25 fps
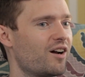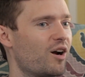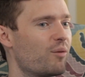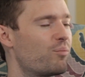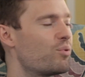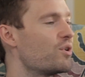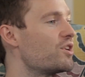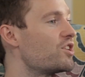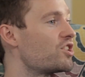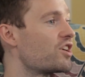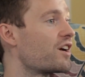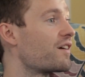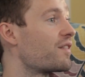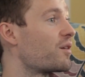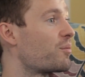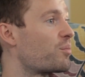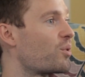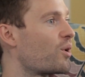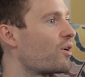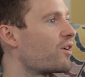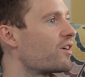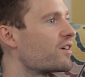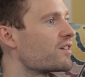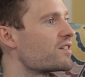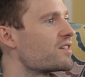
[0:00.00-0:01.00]
appreciate the
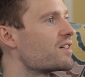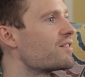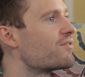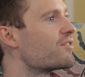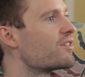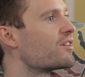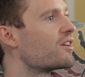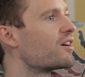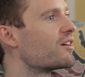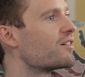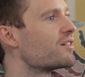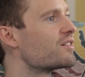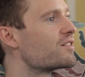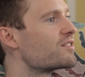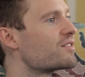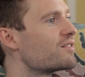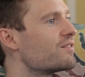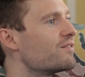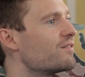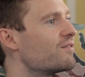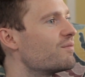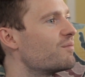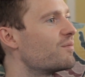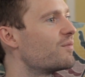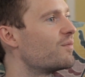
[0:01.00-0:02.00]
product even though
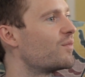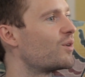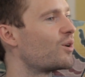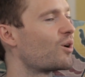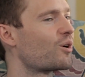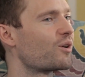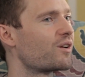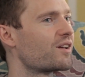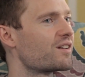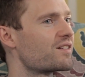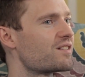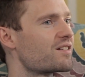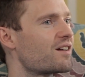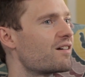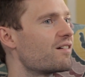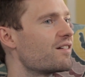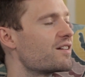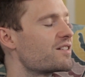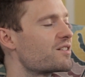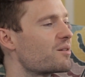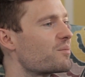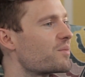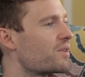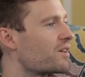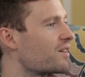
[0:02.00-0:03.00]
it's not
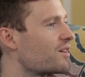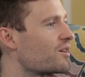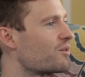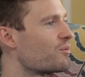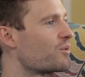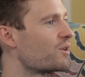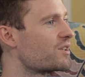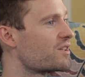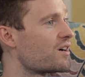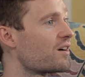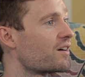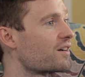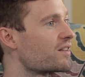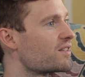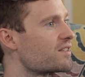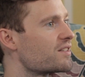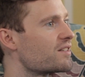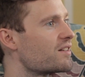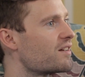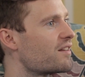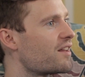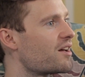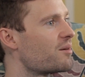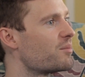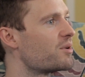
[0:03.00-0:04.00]
necessarily something that we
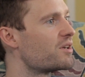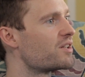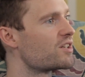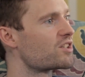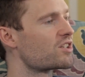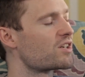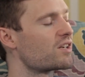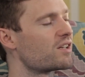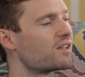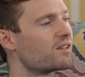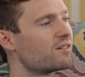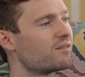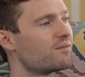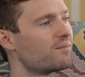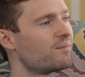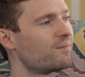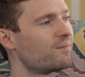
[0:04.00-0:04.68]
targeted at them initially.